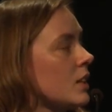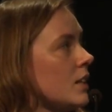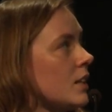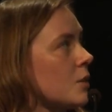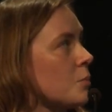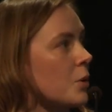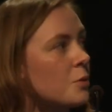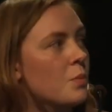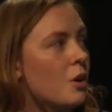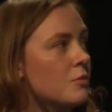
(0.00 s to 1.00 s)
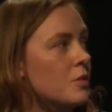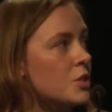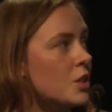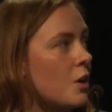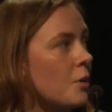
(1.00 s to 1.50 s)
near the bottom of the
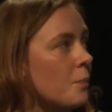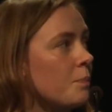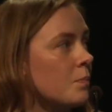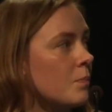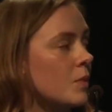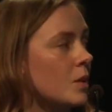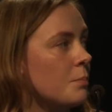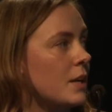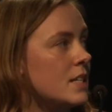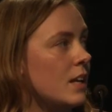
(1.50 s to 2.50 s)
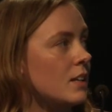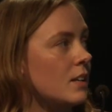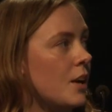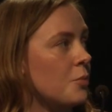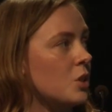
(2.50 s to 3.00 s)
DOM, by telling
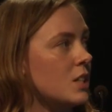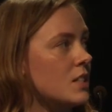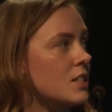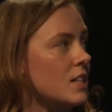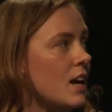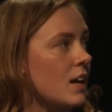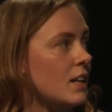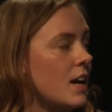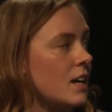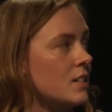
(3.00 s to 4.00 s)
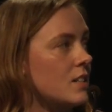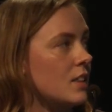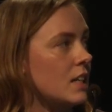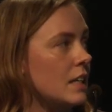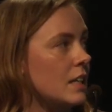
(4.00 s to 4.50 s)
it I want it to start at
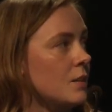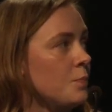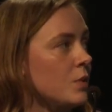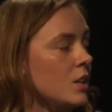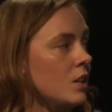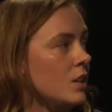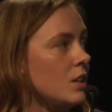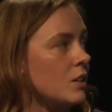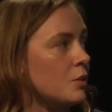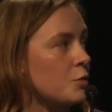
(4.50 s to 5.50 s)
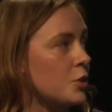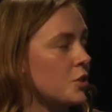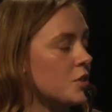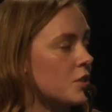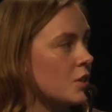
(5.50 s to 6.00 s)
the
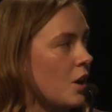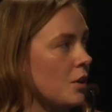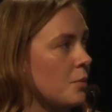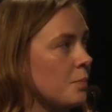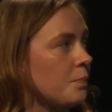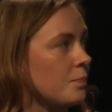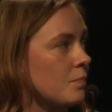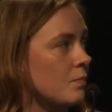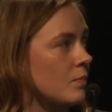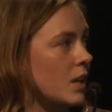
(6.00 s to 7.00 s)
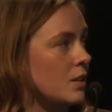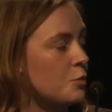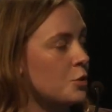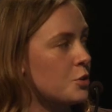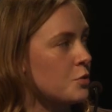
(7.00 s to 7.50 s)
first column and the
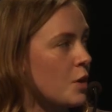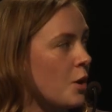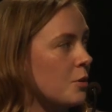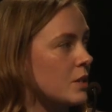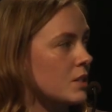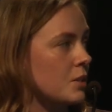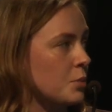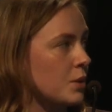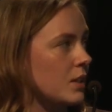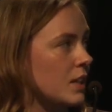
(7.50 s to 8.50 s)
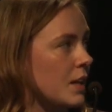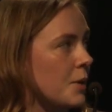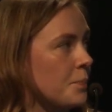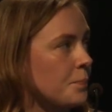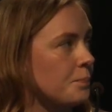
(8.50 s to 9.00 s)
first row, it's going to put it there.